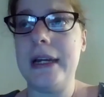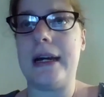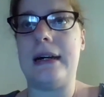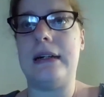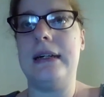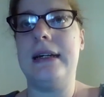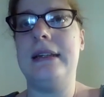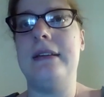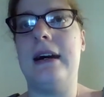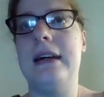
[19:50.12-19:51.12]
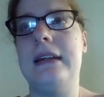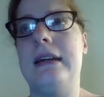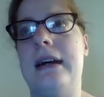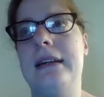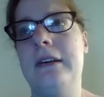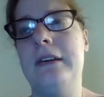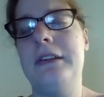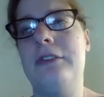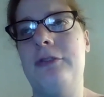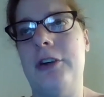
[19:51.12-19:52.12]
yeah, and I I
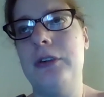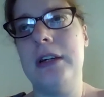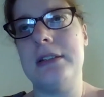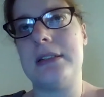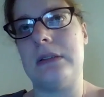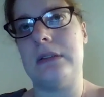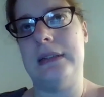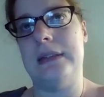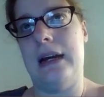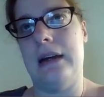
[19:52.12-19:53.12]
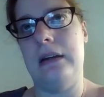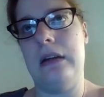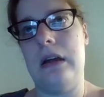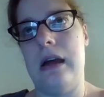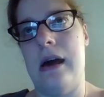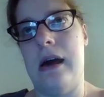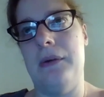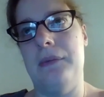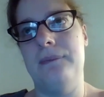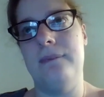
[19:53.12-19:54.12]
kind of focused on that
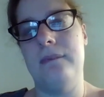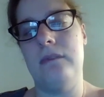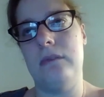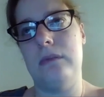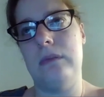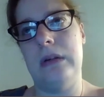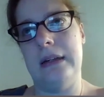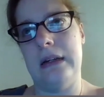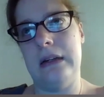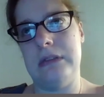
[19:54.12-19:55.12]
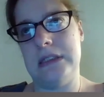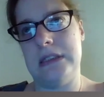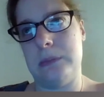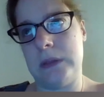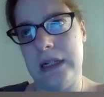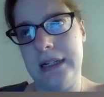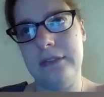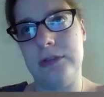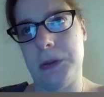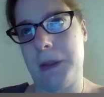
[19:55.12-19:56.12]
um, when I was
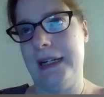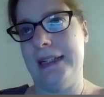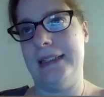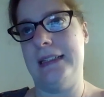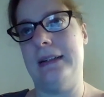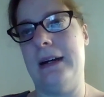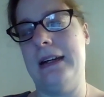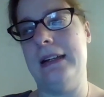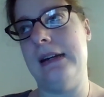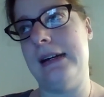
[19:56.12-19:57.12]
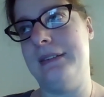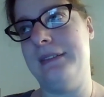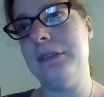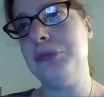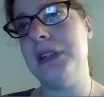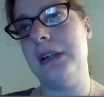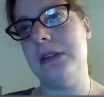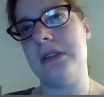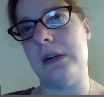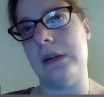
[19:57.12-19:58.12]
applying for it, and I I definitely
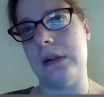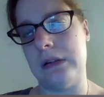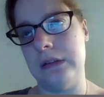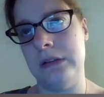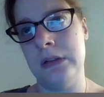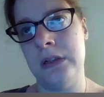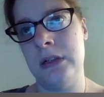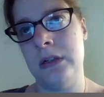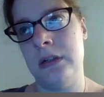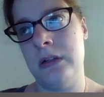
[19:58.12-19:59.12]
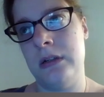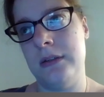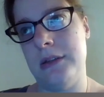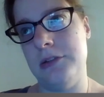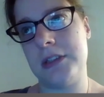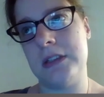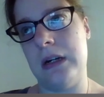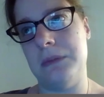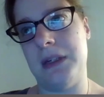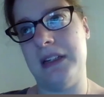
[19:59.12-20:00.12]
saw those
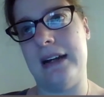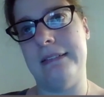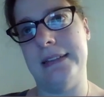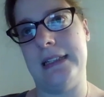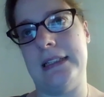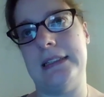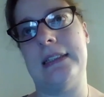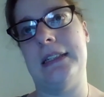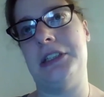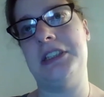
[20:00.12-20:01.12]
commonalities, like